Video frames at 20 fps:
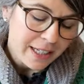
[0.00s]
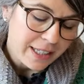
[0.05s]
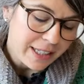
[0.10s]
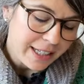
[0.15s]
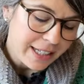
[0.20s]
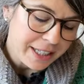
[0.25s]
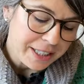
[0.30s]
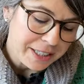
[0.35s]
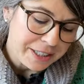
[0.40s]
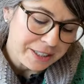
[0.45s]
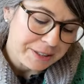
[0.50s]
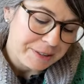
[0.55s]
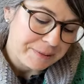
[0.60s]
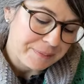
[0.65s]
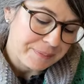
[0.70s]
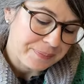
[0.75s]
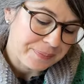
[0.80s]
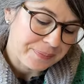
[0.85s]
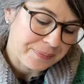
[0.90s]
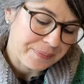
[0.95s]

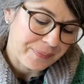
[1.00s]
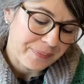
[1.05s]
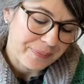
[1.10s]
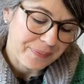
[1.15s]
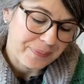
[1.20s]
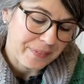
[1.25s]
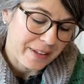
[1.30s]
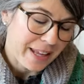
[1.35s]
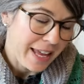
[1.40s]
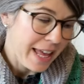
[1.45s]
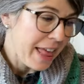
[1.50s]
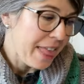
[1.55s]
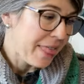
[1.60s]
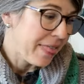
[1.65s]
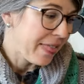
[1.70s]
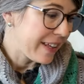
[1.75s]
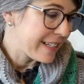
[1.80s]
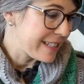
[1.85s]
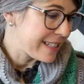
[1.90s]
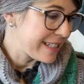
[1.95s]
Um,
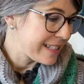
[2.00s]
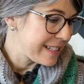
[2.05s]
the